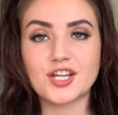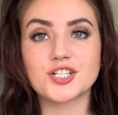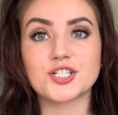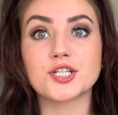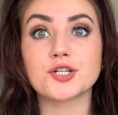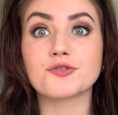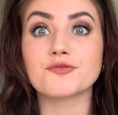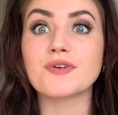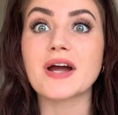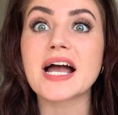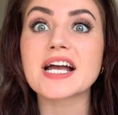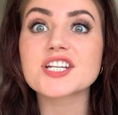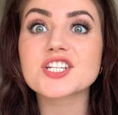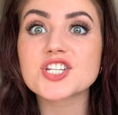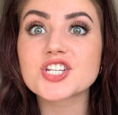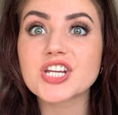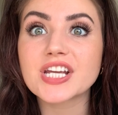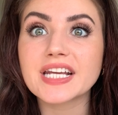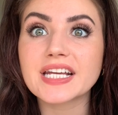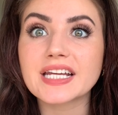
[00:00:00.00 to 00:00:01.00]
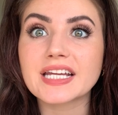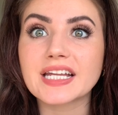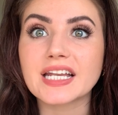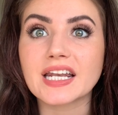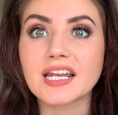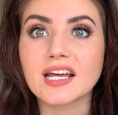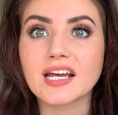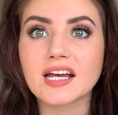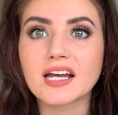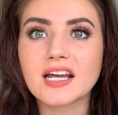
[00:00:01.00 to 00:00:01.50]

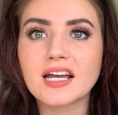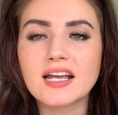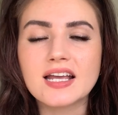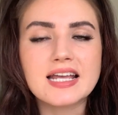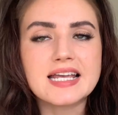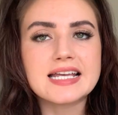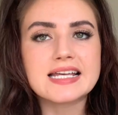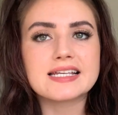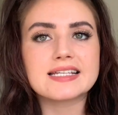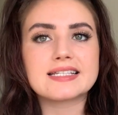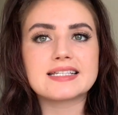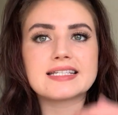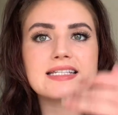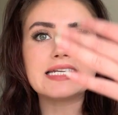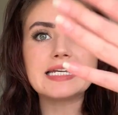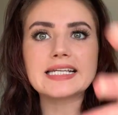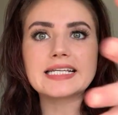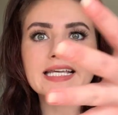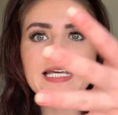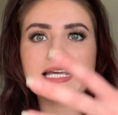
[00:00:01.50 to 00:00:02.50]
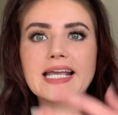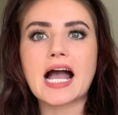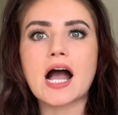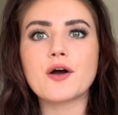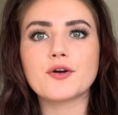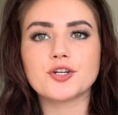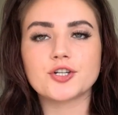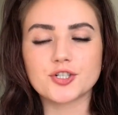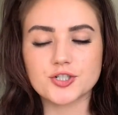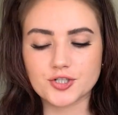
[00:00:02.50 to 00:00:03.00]
Direction. Seeking
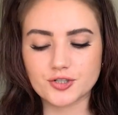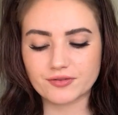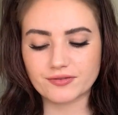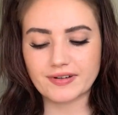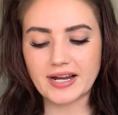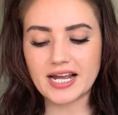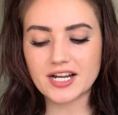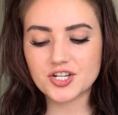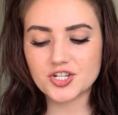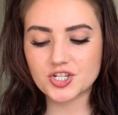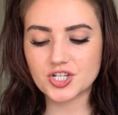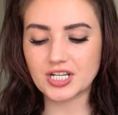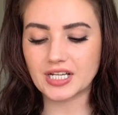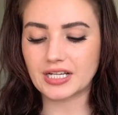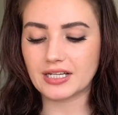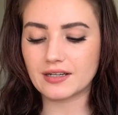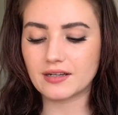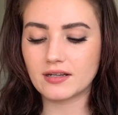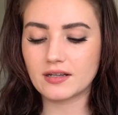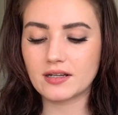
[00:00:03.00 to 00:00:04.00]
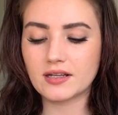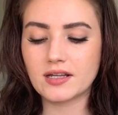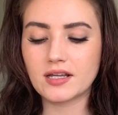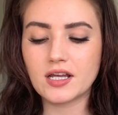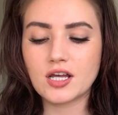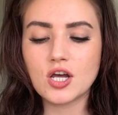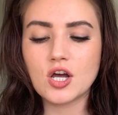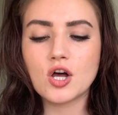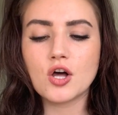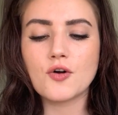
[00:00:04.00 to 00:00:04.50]
out your direction.
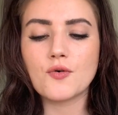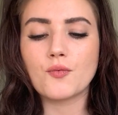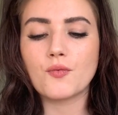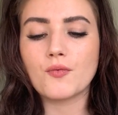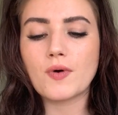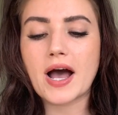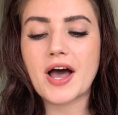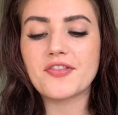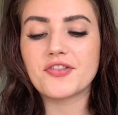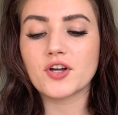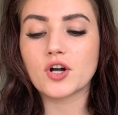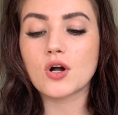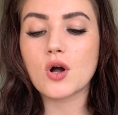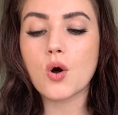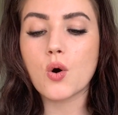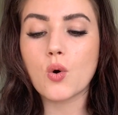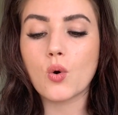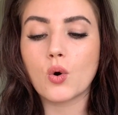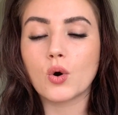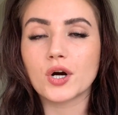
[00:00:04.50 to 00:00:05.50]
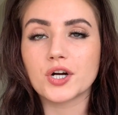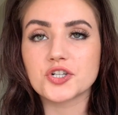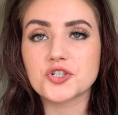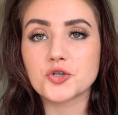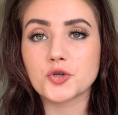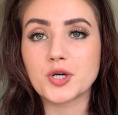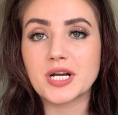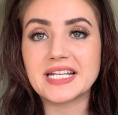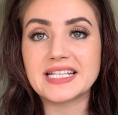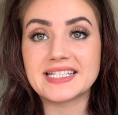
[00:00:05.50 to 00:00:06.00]
At the core,
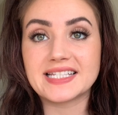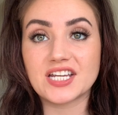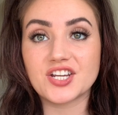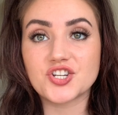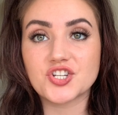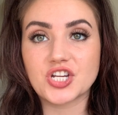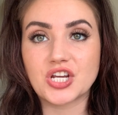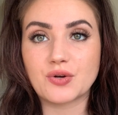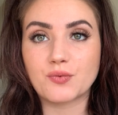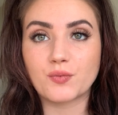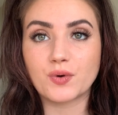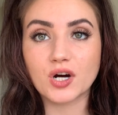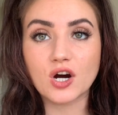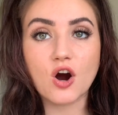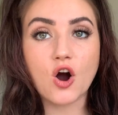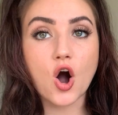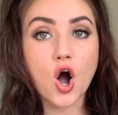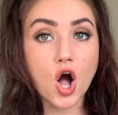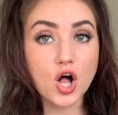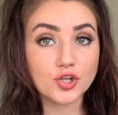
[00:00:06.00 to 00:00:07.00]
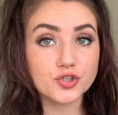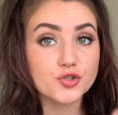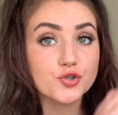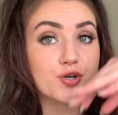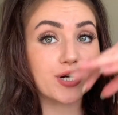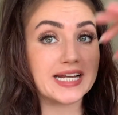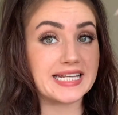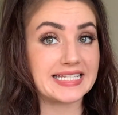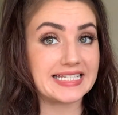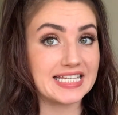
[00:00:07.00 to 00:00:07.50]
transition. We're all
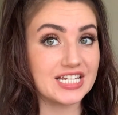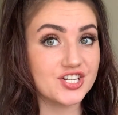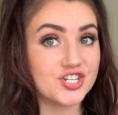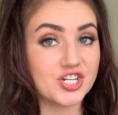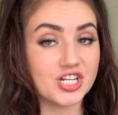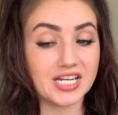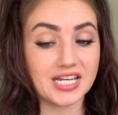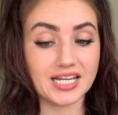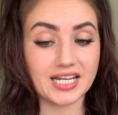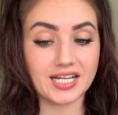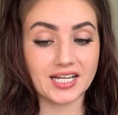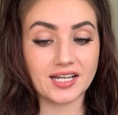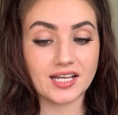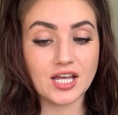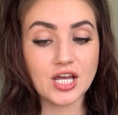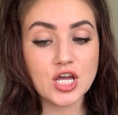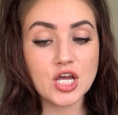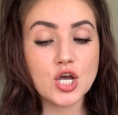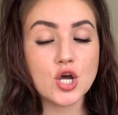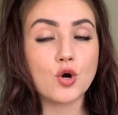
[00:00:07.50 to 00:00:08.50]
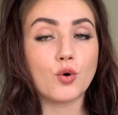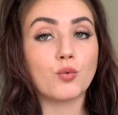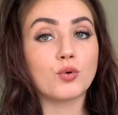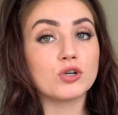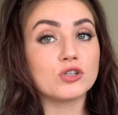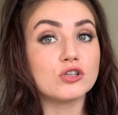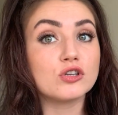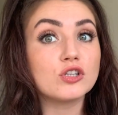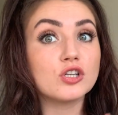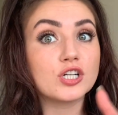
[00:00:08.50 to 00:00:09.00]
transitioning. We're
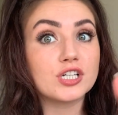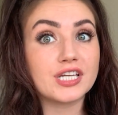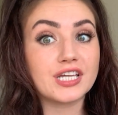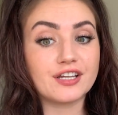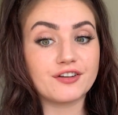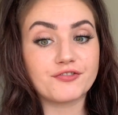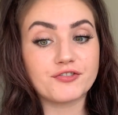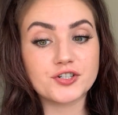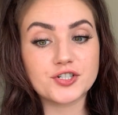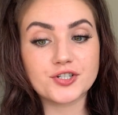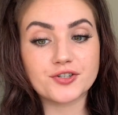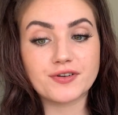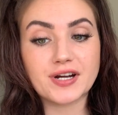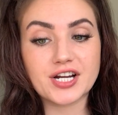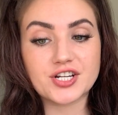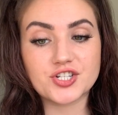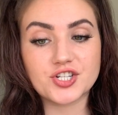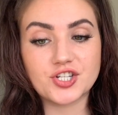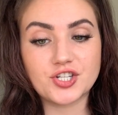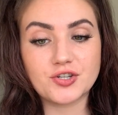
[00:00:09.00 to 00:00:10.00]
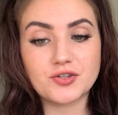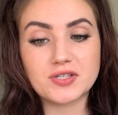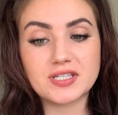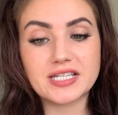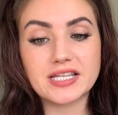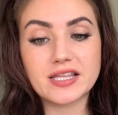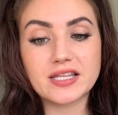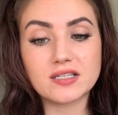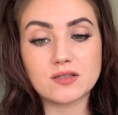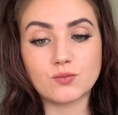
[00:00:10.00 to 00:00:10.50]
looking for direction. You
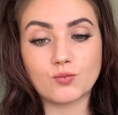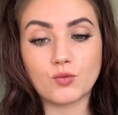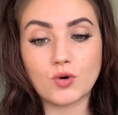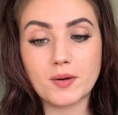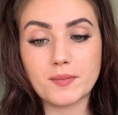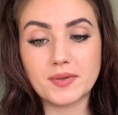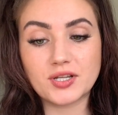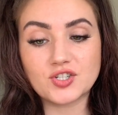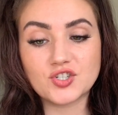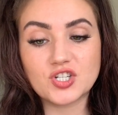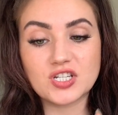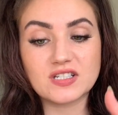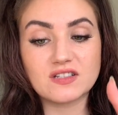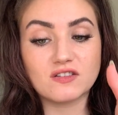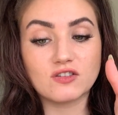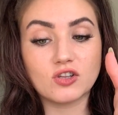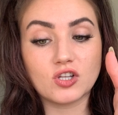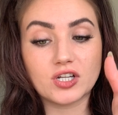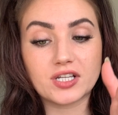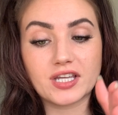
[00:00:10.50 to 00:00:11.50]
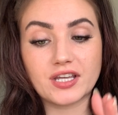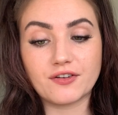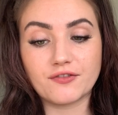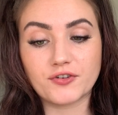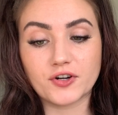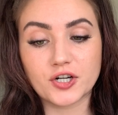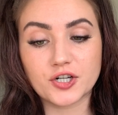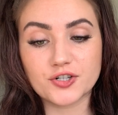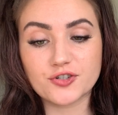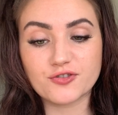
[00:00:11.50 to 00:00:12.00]
see this woman, she's looking
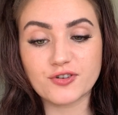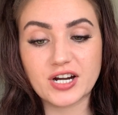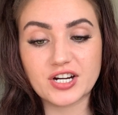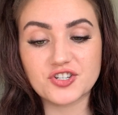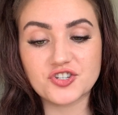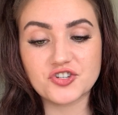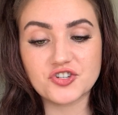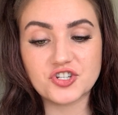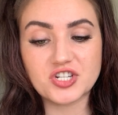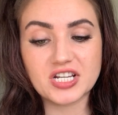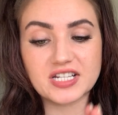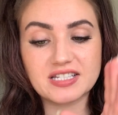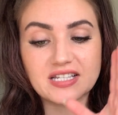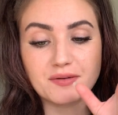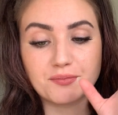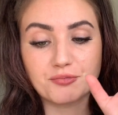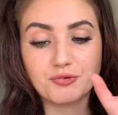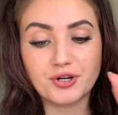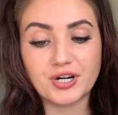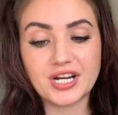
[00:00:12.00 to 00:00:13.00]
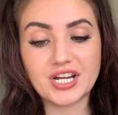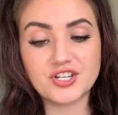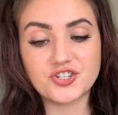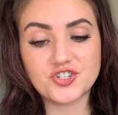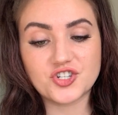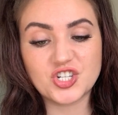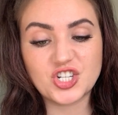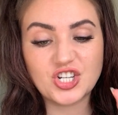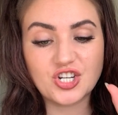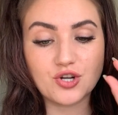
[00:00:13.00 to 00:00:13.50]
for her direction. She has a bridge.
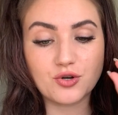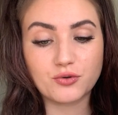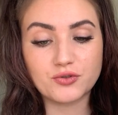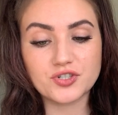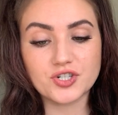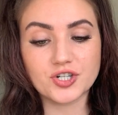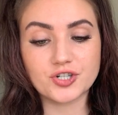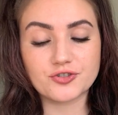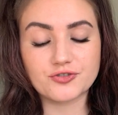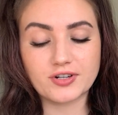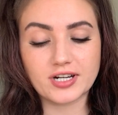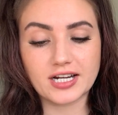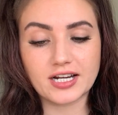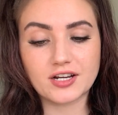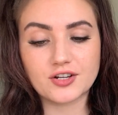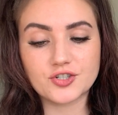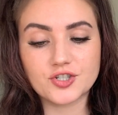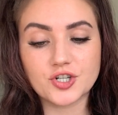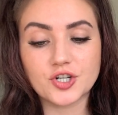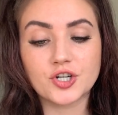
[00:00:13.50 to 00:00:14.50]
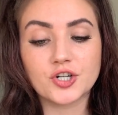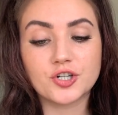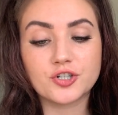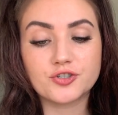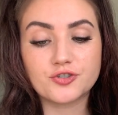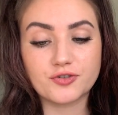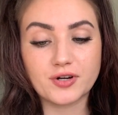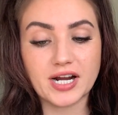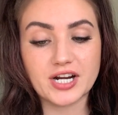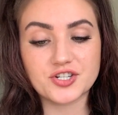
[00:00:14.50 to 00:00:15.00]
She knows her
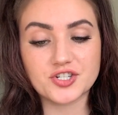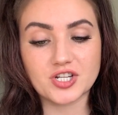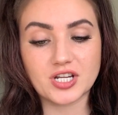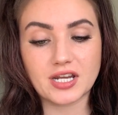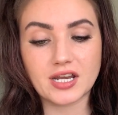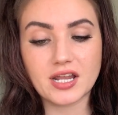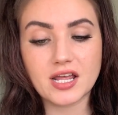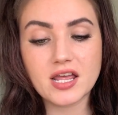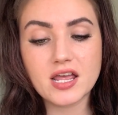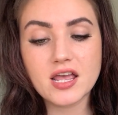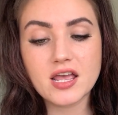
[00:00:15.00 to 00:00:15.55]
direction.